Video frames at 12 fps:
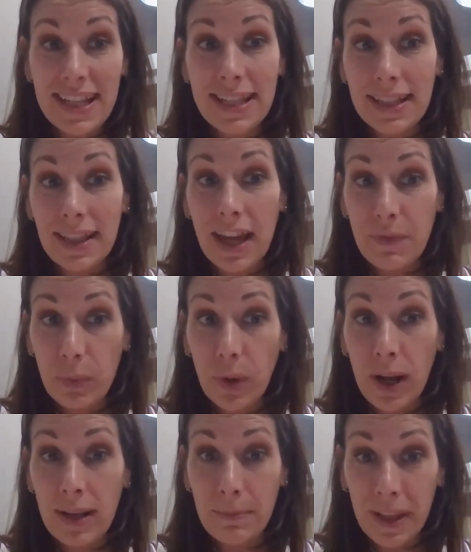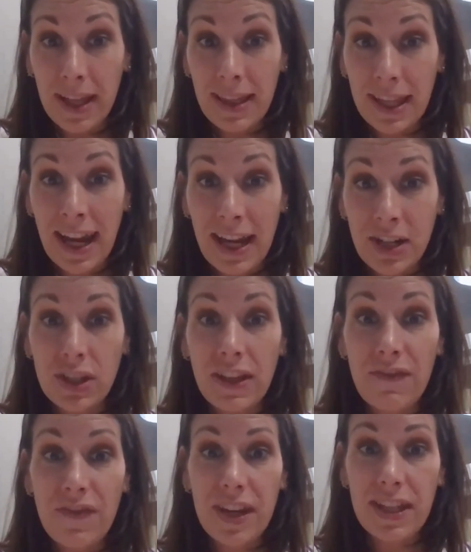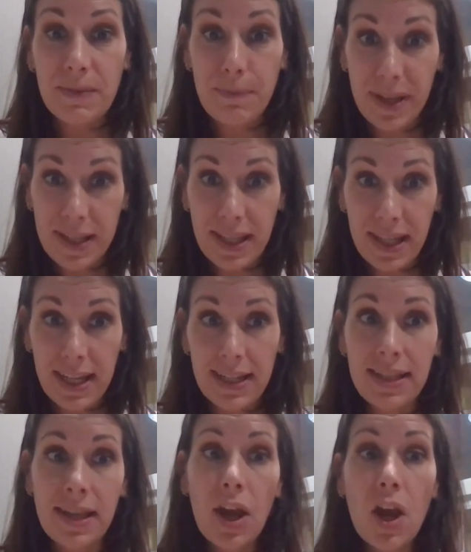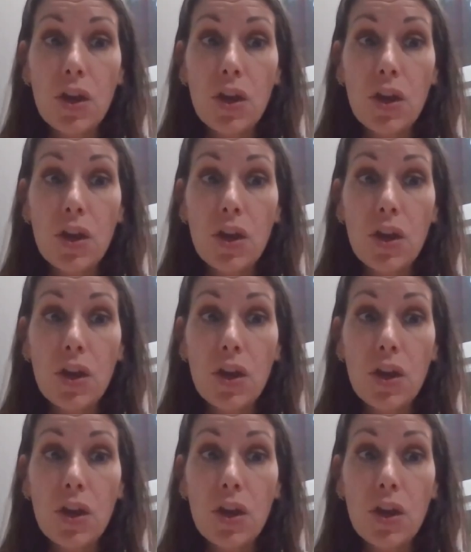is the lifeblood that actually feeds business.